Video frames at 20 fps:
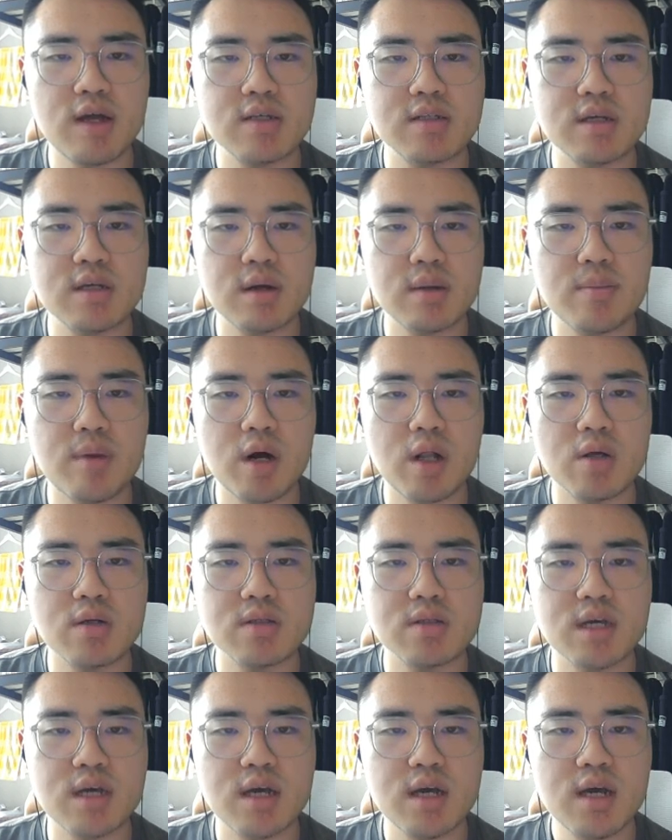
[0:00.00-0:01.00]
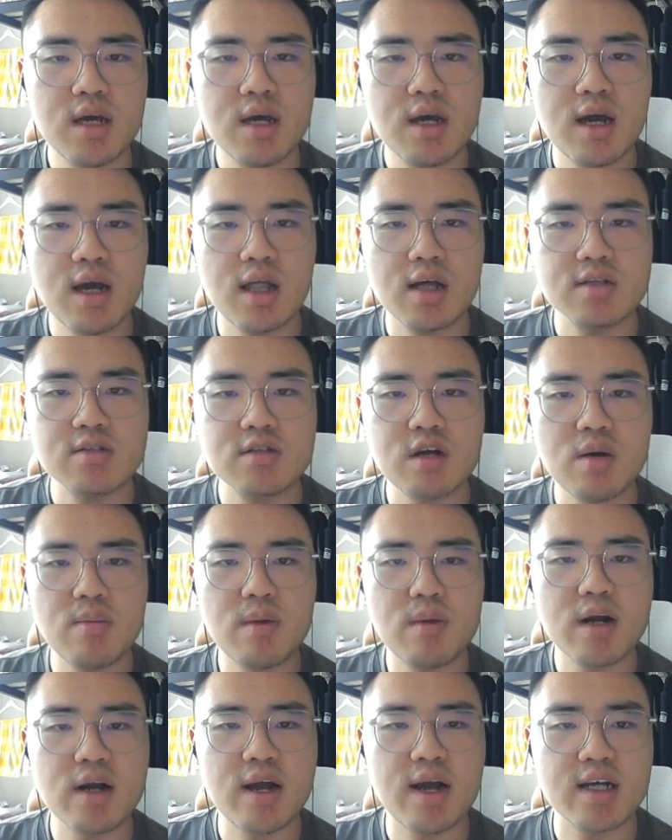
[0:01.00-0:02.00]
easing policy, and the stock
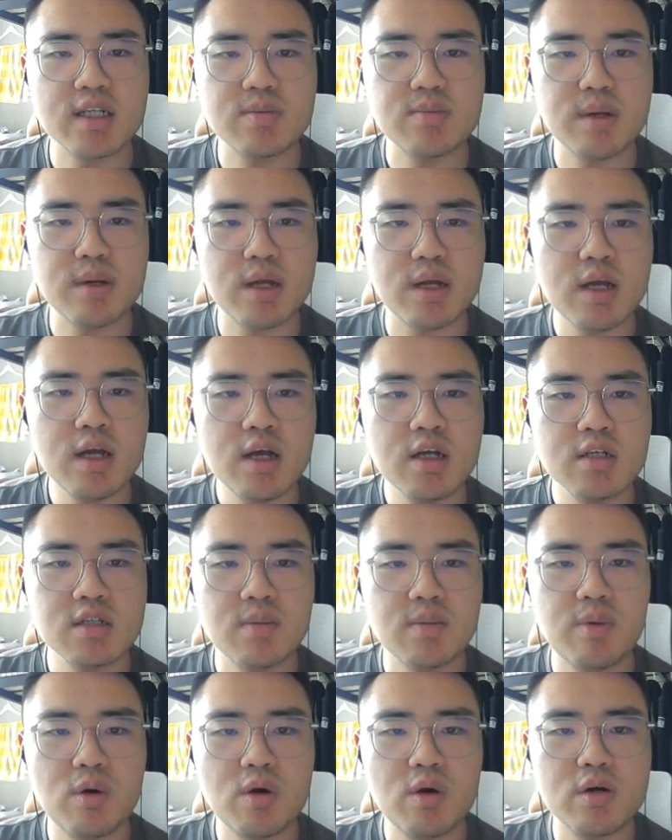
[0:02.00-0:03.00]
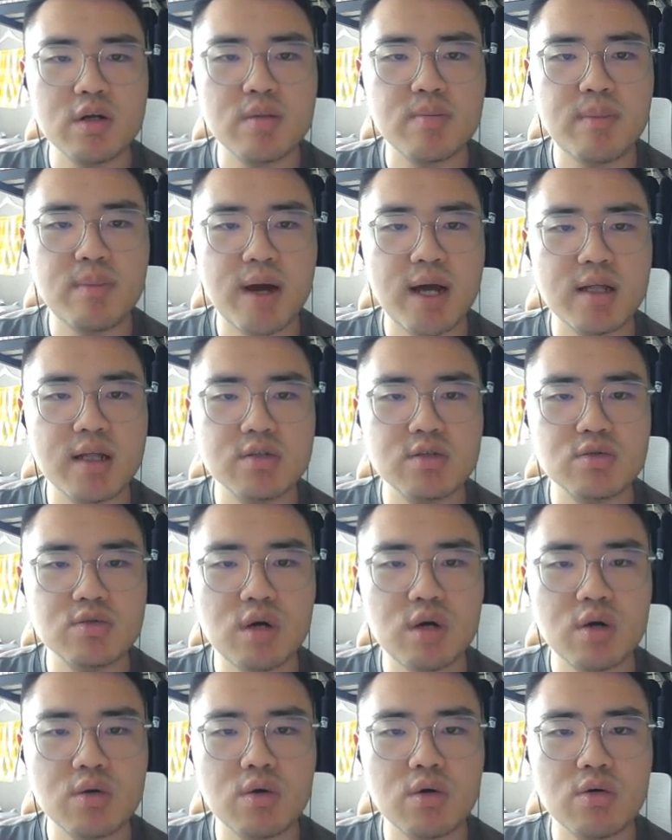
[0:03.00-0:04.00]
market has been supported by the
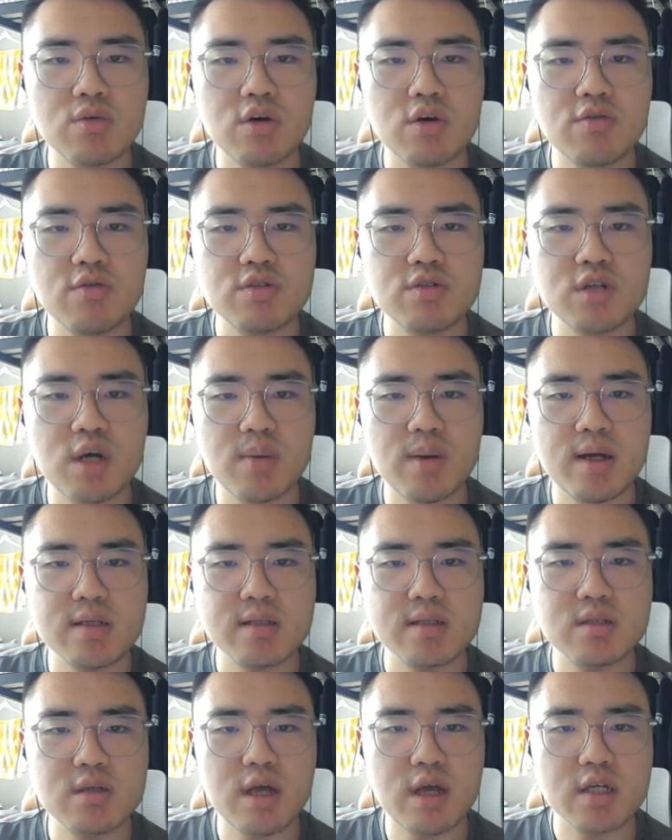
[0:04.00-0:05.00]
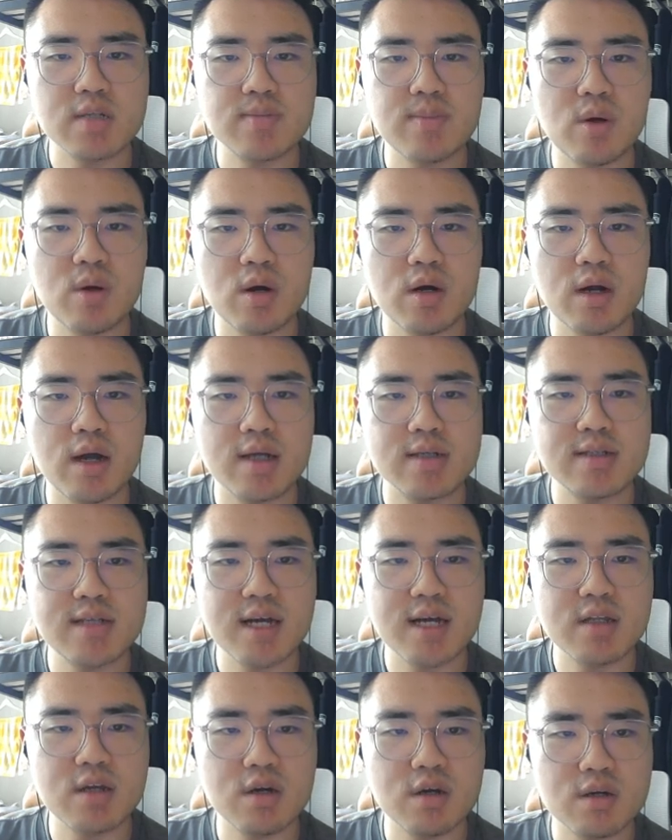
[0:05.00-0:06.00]
strong growth of Japan's export
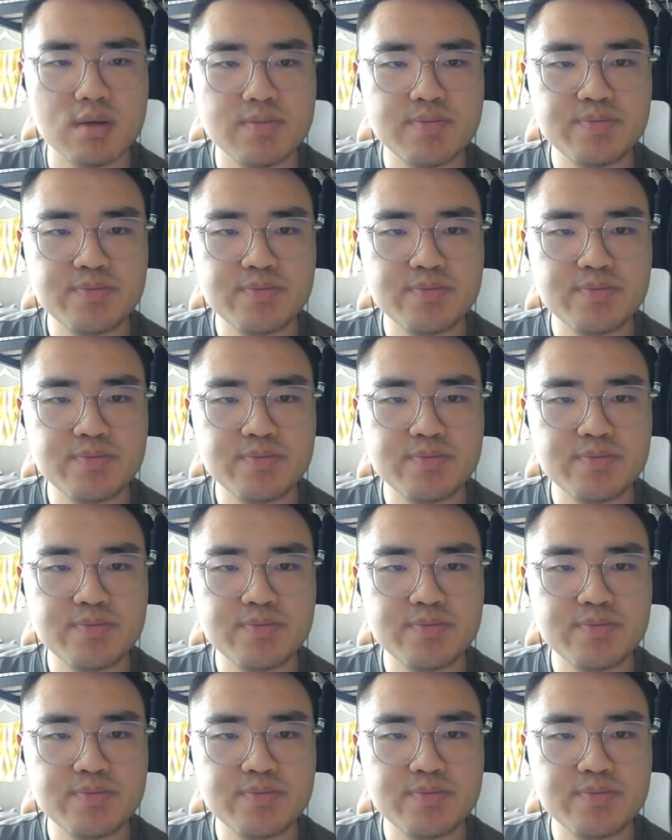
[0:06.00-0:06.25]
sector